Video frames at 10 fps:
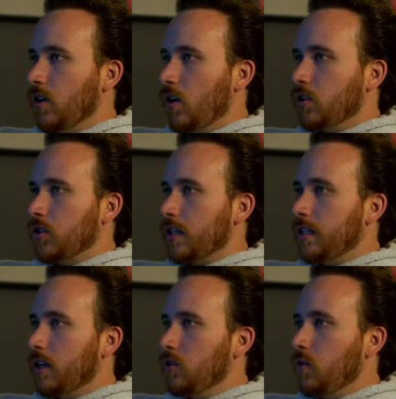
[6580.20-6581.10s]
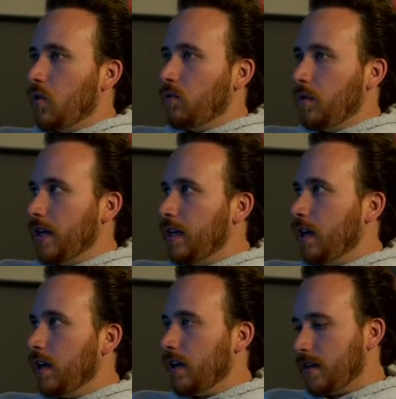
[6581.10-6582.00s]
Also, I can tell you already.
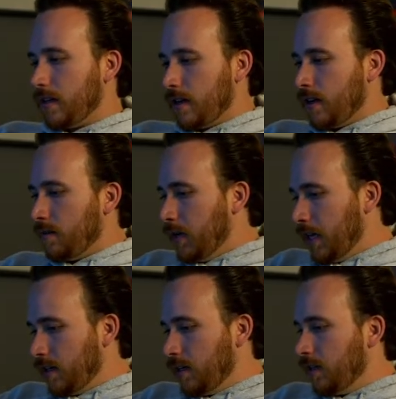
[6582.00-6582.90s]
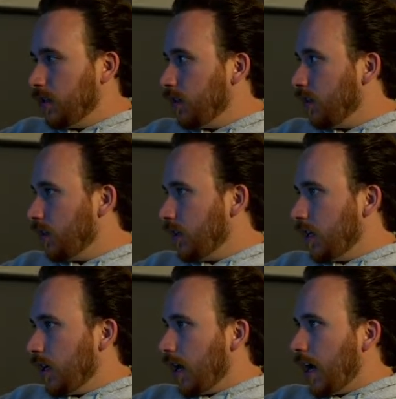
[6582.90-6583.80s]
Ah, man.
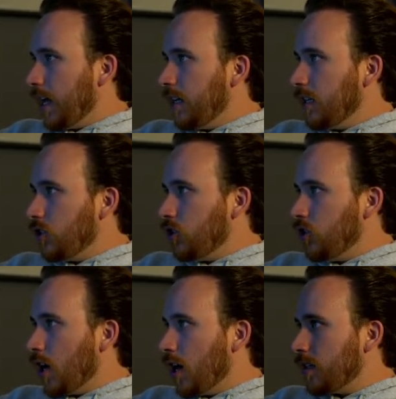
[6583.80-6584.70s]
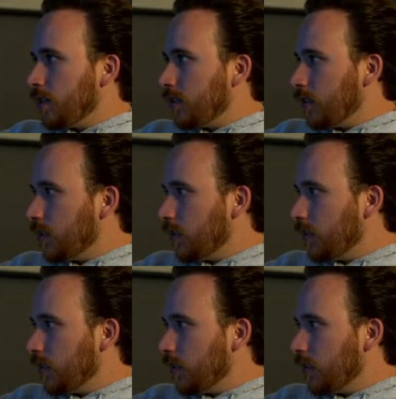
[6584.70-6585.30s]
I can adjust